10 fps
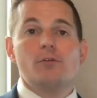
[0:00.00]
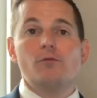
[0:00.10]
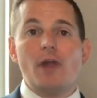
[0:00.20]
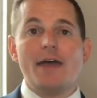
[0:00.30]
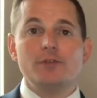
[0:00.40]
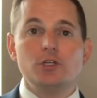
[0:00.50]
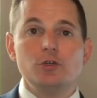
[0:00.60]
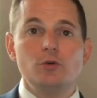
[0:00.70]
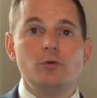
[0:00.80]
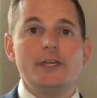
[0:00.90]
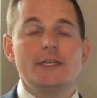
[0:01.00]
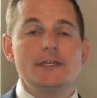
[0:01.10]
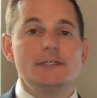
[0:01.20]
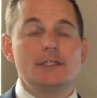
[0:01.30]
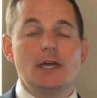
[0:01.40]
Revenue
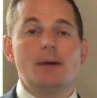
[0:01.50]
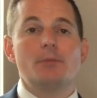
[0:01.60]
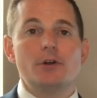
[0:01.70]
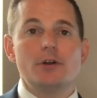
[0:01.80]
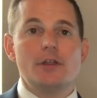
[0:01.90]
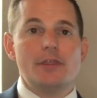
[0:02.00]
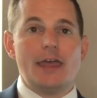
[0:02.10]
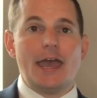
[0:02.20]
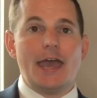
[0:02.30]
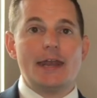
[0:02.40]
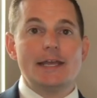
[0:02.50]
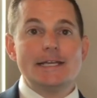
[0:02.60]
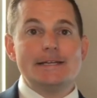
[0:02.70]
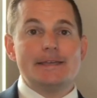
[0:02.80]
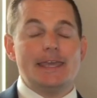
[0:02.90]
is a number
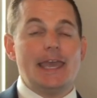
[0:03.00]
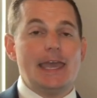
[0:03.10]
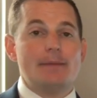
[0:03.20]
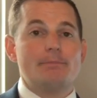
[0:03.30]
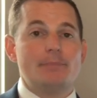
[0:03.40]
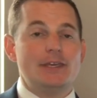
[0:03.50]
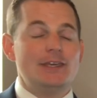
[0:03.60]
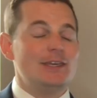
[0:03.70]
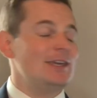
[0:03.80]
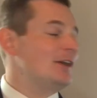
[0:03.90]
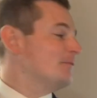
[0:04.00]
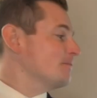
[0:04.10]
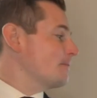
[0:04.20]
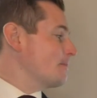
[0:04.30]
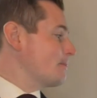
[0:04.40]
that can't be,
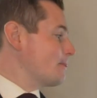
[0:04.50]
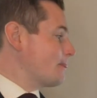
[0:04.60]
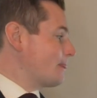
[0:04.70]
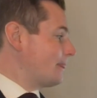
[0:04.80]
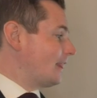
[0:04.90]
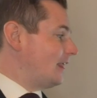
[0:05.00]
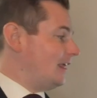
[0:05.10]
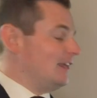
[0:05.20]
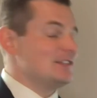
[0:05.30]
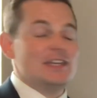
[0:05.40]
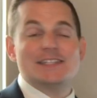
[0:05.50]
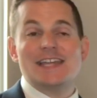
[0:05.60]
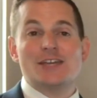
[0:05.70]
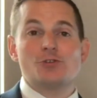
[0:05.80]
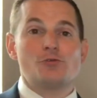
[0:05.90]
it's
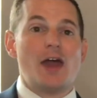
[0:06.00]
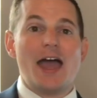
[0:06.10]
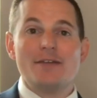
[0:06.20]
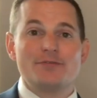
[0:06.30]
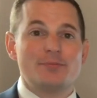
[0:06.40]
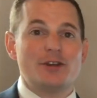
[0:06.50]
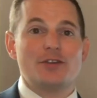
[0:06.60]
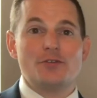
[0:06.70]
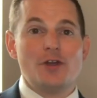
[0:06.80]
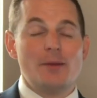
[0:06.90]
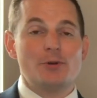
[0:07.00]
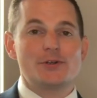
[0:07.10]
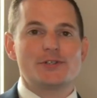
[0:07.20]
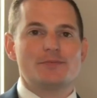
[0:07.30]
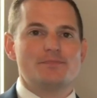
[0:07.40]
not derived from any other
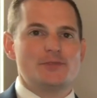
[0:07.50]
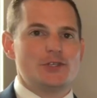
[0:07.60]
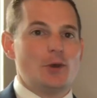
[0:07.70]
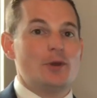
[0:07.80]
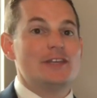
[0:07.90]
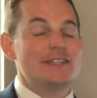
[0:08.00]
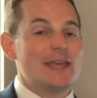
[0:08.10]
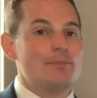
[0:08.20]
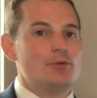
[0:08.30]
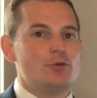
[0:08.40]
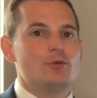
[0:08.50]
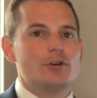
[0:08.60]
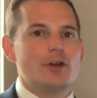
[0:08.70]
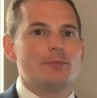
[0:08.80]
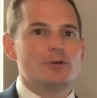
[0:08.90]
numbers, so it is a
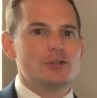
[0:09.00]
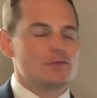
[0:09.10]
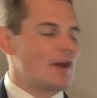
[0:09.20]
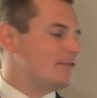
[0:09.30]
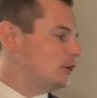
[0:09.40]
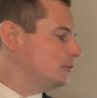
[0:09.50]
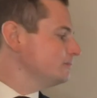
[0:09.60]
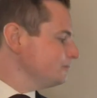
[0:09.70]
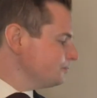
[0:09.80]
pure number as revenue.